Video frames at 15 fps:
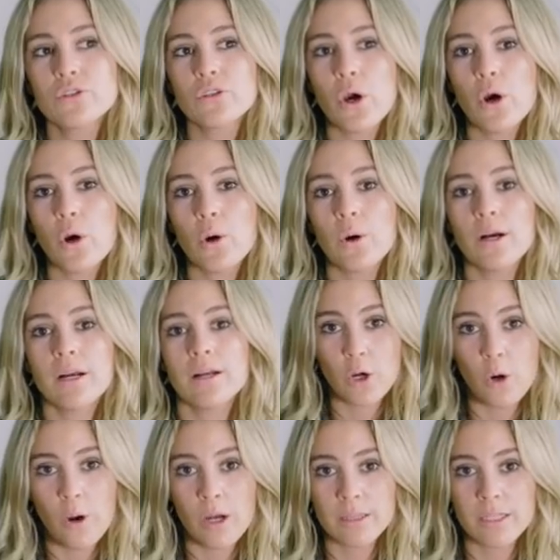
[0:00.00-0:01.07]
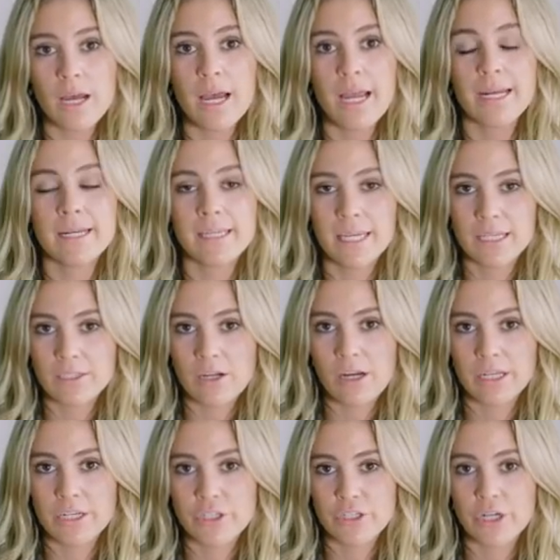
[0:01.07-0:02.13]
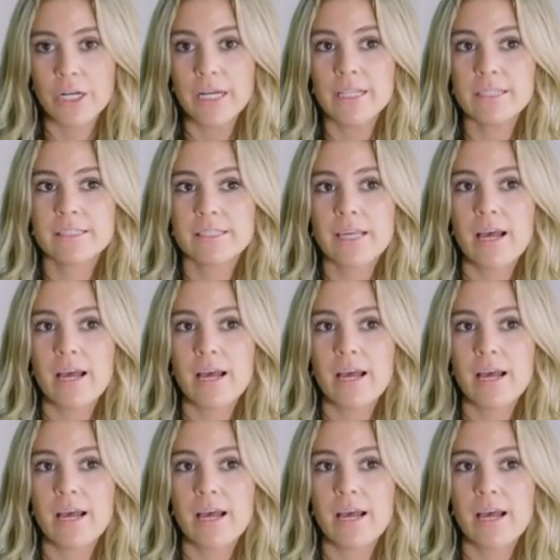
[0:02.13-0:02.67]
So go online, get dog insurance.